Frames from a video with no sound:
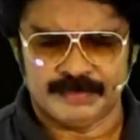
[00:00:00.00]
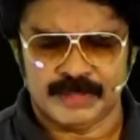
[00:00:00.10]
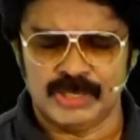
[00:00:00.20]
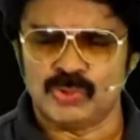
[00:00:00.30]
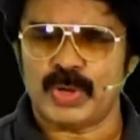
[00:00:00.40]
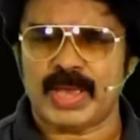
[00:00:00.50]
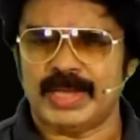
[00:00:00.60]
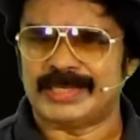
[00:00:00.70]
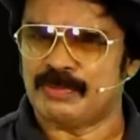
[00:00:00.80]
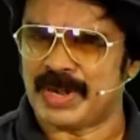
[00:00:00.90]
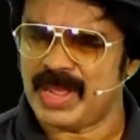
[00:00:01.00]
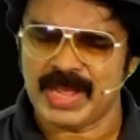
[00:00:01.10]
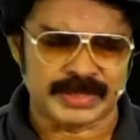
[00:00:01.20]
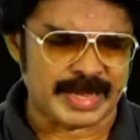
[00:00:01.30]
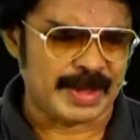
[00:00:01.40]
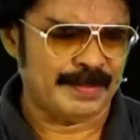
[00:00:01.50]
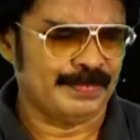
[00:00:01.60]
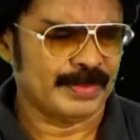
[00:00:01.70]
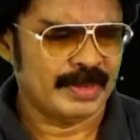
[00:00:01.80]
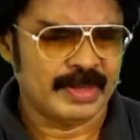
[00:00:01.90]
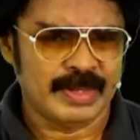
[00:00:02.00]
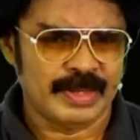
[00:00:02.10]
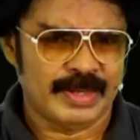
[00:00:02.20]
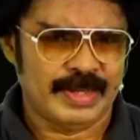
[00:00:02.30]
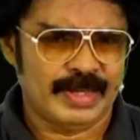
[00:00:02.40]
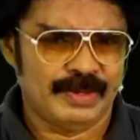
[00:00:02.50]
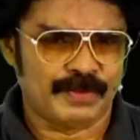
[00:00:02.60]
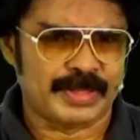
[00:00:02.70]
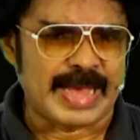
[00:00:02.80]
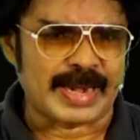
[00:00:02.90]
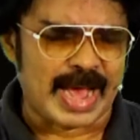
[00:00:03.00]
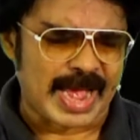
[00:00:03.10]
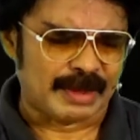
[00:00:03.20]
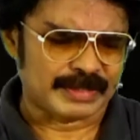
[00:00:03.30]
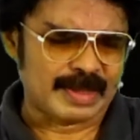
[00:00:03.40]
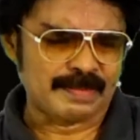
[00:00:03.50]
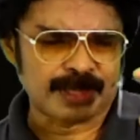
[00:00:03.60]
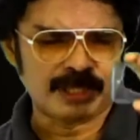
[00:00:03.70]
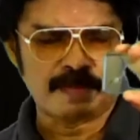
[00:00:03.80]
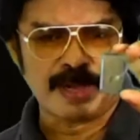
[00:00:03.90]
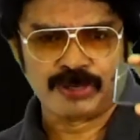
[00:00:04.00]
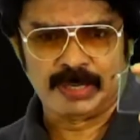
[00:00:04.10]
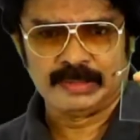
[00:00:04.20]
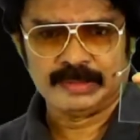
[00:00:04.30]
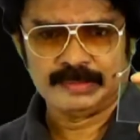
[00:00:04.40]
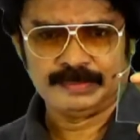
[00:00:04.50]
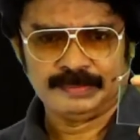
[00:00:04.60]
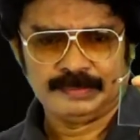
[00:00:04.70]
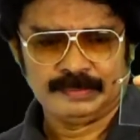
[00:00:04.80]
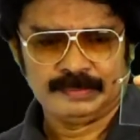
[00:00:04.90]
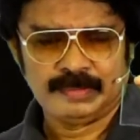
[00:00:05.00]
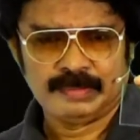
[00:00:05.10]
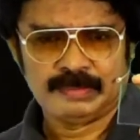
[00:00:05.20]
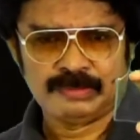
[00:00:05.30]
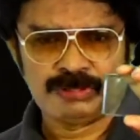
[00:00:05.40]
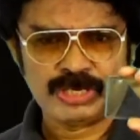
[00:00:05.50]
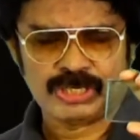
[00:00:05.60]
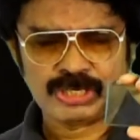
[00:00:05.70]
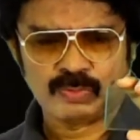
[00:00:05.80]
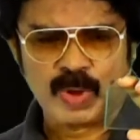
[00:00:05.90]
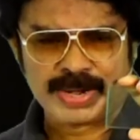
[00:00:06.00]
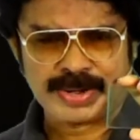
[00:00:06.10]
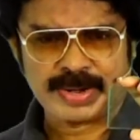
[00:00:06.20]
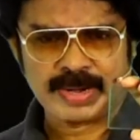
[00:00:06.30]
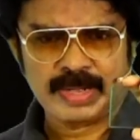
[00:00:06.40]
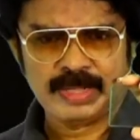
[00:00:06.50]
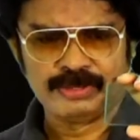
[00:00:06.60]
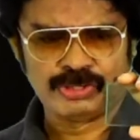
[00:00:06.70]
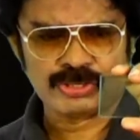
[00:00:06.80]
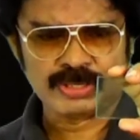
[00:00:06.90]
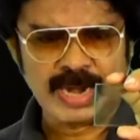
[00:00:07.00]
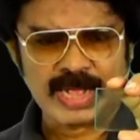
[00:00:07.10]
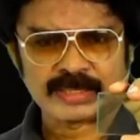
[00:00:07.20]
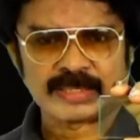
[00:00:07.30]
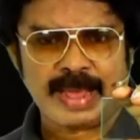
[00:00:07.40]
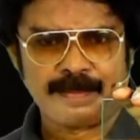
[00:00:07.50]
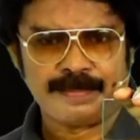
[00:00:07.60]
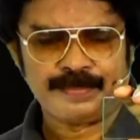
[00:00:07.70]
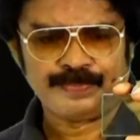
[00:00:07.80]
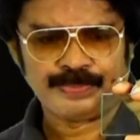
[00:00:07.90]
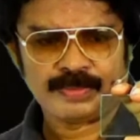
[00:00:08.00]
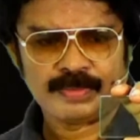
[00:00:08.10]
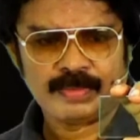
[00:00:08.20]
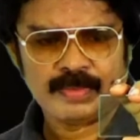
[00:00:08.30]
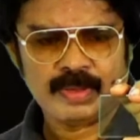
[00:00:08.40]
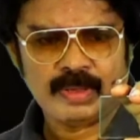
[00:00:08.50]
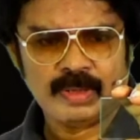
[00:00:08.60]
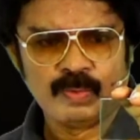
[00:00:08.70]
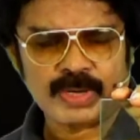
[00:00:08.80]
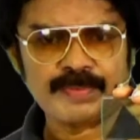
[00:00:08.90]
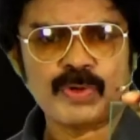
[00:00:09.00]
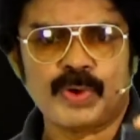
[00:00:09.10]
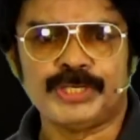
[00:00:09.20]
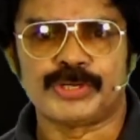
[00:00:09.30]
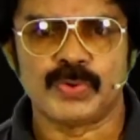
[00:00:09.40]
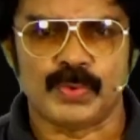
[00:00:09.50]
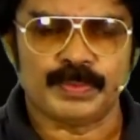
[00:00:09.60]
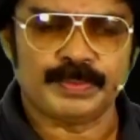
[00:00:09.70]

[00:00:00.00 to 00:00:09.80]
It's okay, it's very easy. For that I have something special. This is glass slab. What are we going to do?